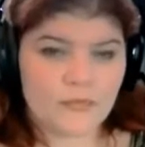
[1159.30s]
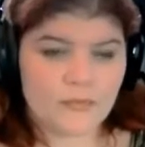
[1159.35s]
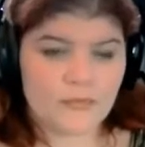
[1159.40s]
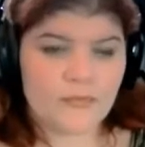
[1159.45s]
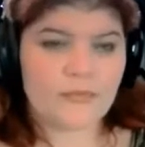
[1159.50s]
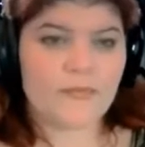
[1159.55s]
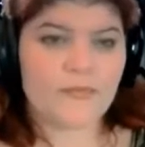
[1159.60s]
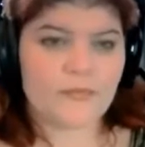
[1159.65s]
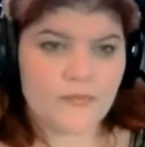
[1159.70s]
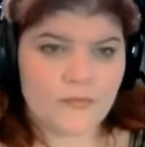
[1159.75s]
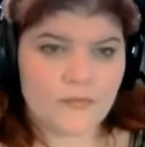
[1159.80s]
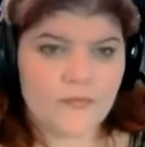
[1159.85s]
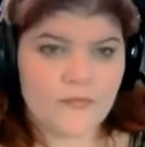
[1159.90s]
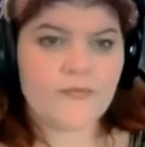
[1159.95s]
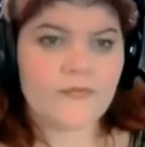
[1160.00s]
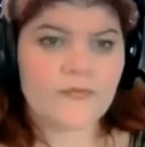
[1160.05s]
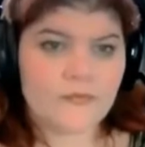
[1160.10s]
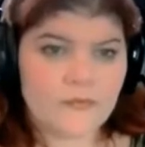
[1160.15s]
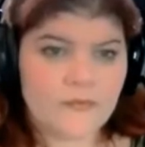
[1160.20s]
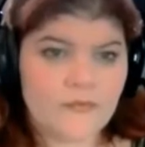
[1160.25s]

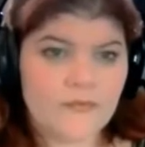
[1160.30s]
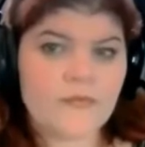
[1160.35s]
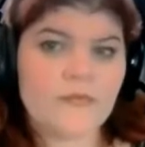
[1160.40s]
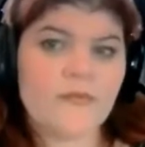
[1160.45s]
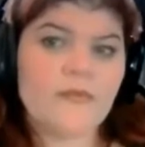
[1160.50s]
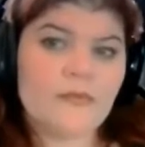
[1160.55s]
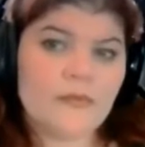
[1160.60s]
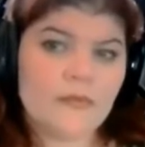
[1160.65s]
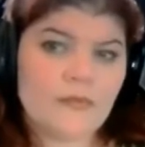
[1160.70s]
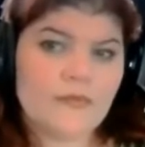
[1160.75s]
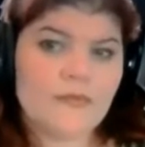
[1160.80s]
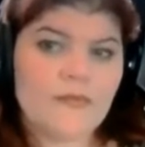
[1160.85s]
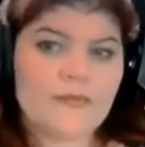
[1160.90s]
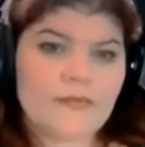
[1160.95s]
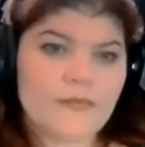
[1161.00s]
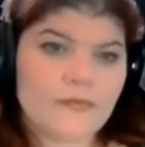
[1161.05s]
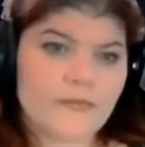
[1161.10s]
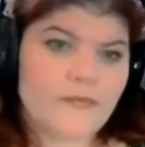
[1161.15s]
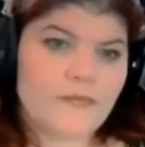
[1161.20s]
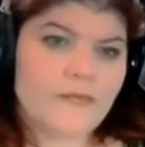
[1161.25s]

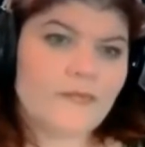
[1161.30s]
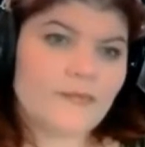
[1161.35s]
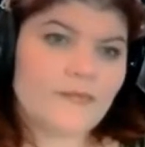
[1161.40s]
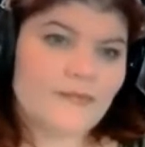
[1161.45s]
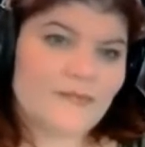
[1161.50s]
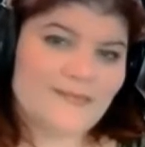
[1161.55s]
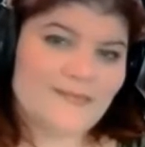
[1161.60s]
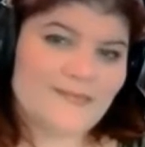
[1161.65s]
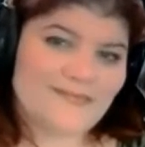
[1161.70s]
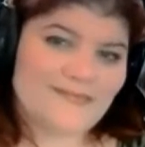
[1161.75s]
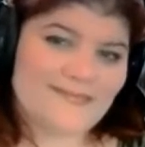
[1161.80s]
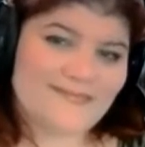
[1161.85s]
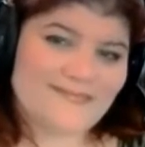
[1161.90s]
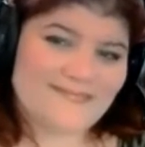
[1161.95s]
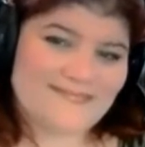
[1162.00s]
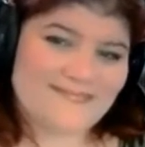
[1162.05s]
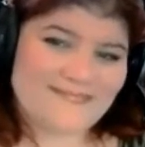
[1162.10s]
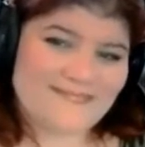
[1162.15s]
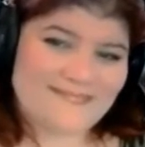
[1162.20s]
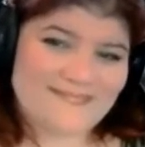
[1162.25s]

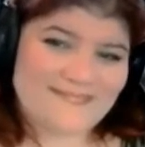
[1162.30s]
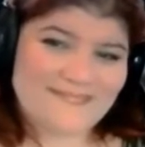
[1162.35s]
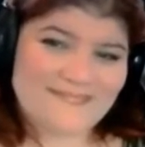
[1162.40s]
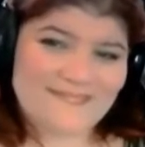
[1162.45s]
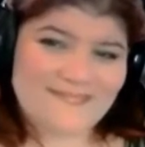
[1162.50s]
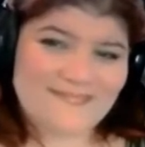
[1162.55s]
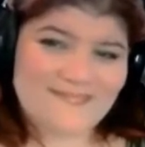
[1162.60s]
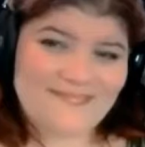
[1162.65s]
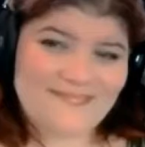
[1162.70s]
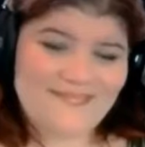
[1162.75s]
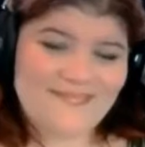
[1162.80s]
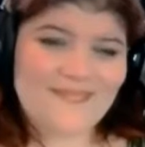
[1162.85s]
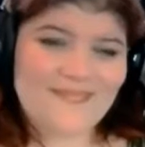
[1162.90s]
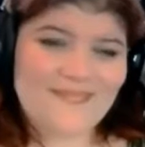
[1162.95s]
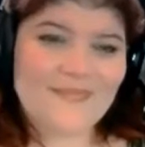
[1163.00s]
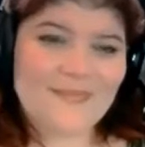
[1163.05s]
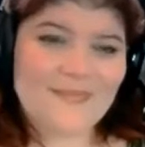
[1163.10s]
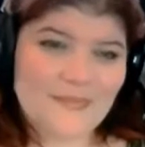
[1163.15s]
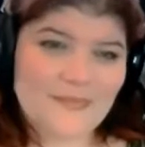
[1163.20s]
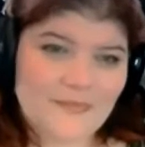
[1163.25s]

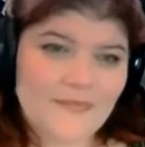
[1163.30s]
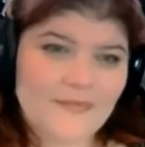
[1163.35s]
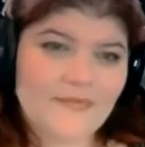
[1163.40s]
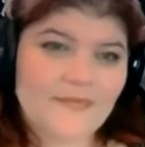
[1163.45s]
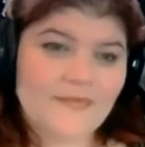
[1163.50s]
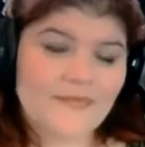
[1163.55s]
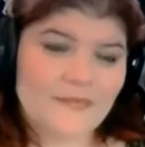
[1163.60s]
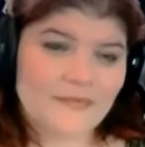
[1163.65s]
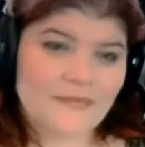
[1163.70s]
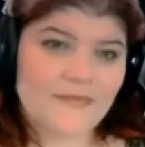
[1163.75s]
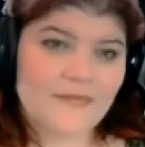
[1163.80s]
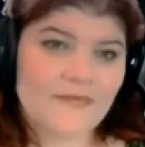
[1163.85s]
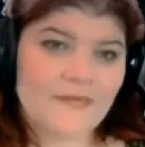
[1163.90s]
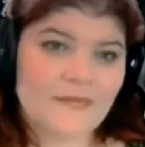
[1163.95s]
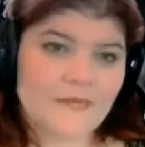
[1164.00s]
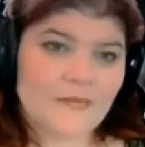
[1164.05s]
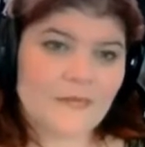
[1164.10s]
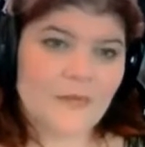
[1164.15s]
This person isn't speaking.